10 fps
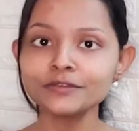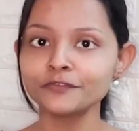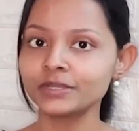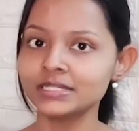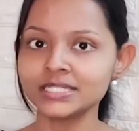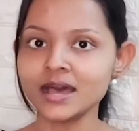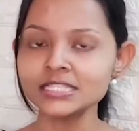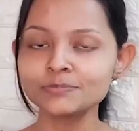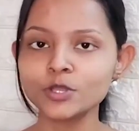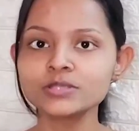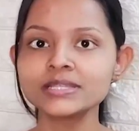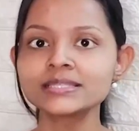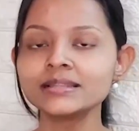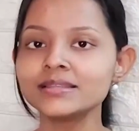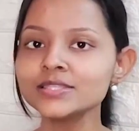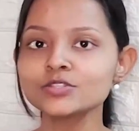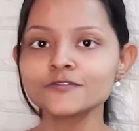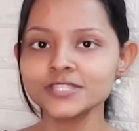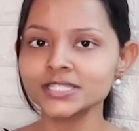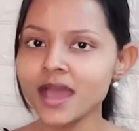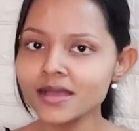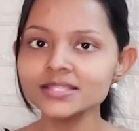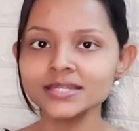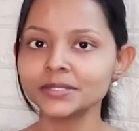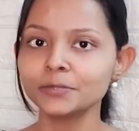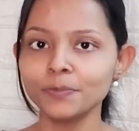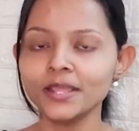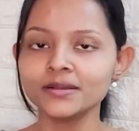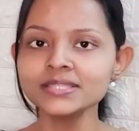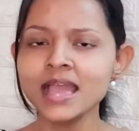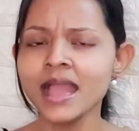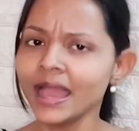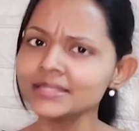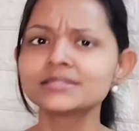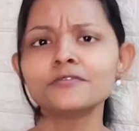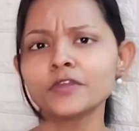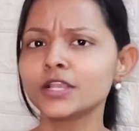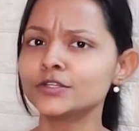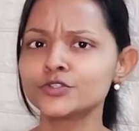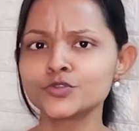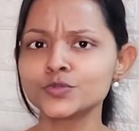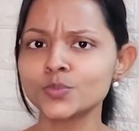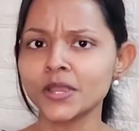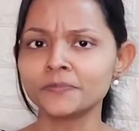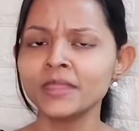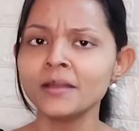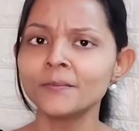difficult task because it's a list of star-studded players and it's difficult to choose one.